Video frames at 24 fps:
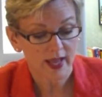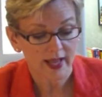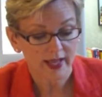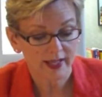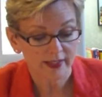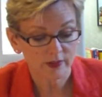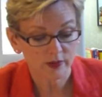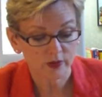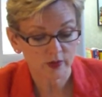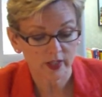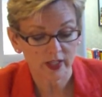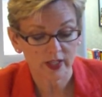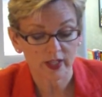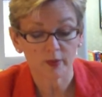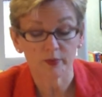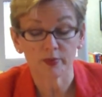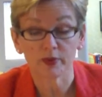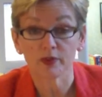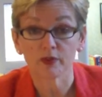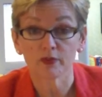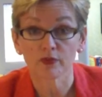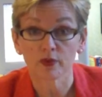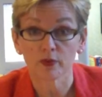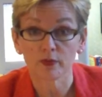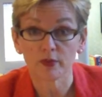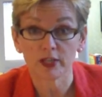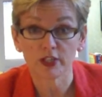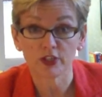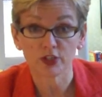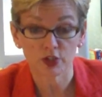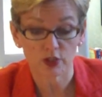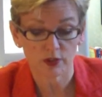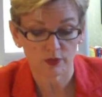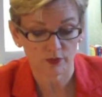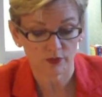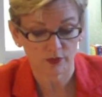and looking up
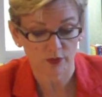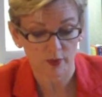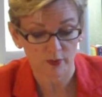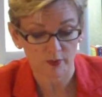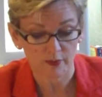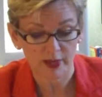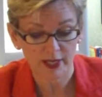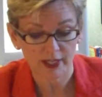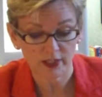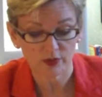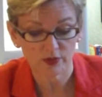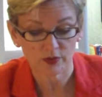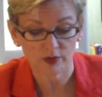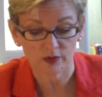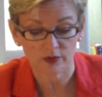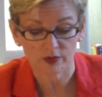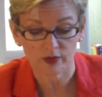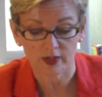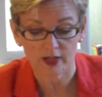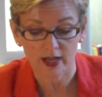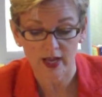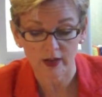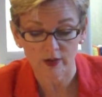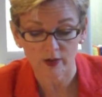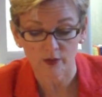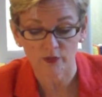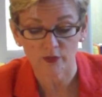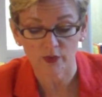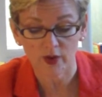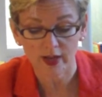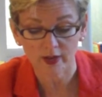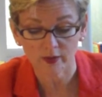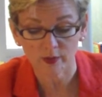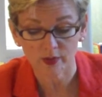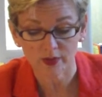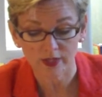information from patients on how to
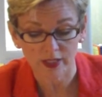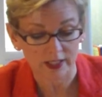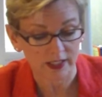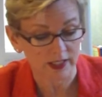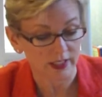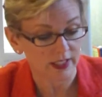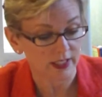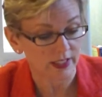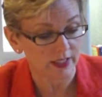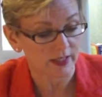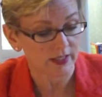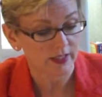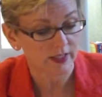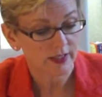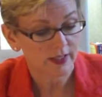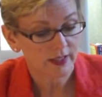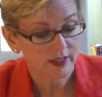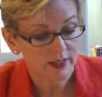find what they need.